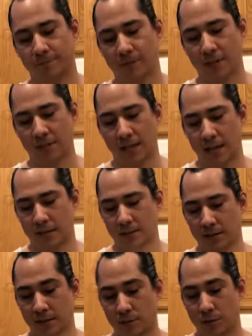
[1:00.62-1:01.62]
Fantastic.
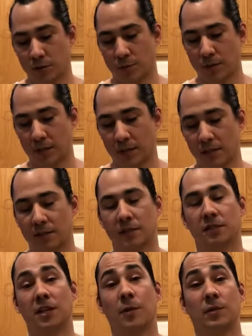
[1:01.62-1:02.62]
It's supposed to be, this is a
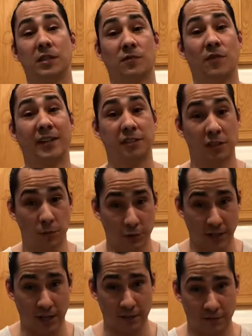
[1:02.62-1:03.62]
Japanese vegetable
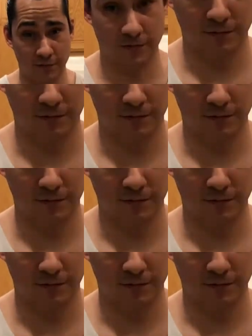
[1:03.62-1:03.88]
knife,